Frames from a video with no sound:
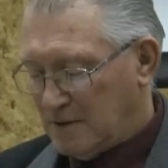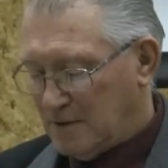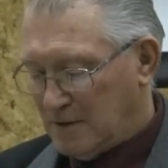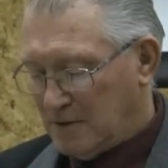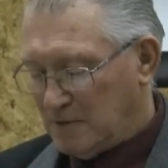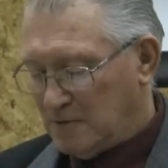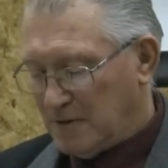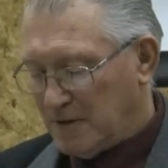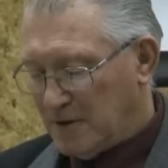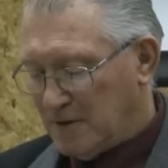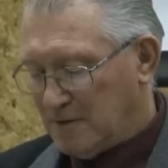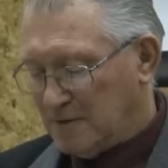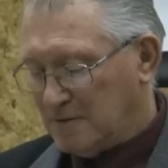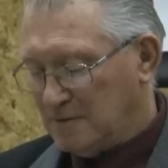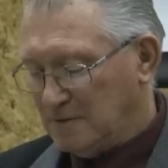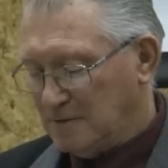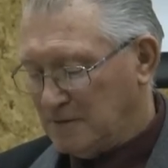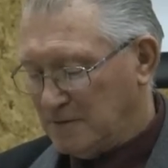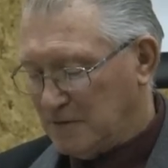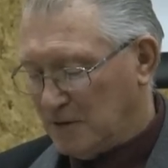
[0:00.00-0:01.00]
low
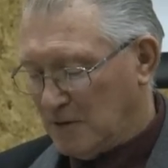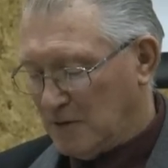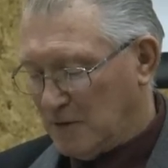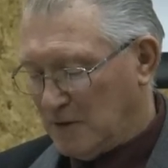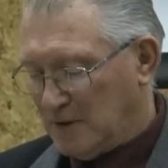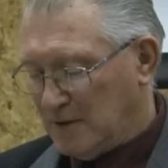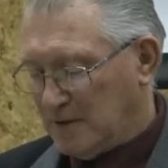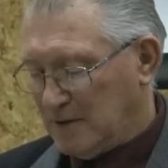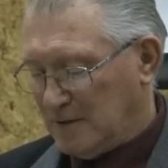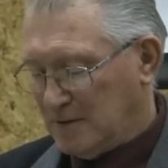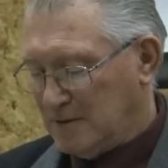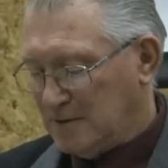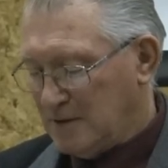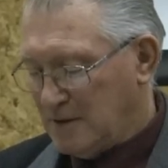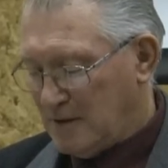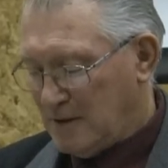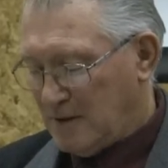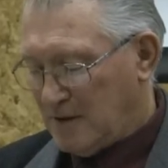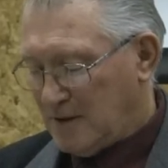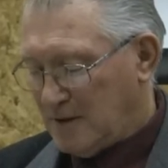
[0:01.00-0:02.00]
gear forward
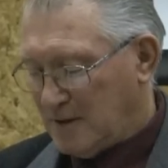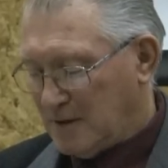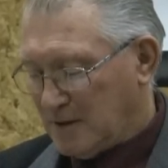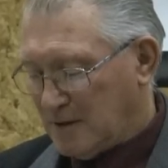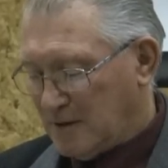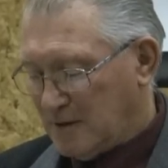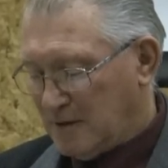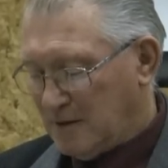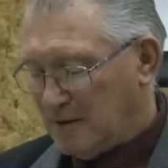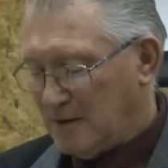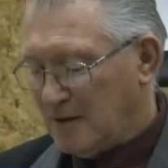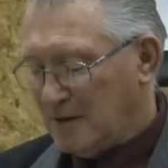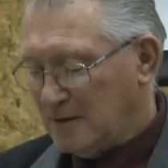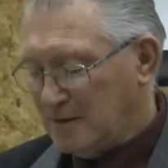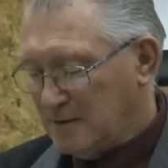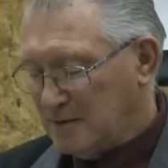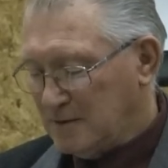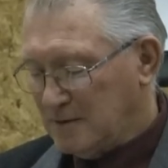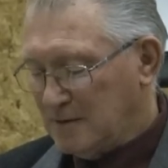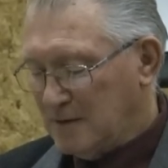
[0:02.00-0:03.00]

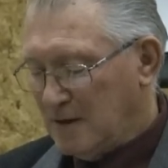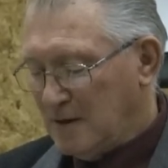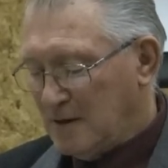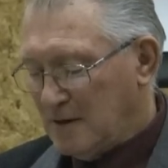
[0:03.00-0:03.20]
and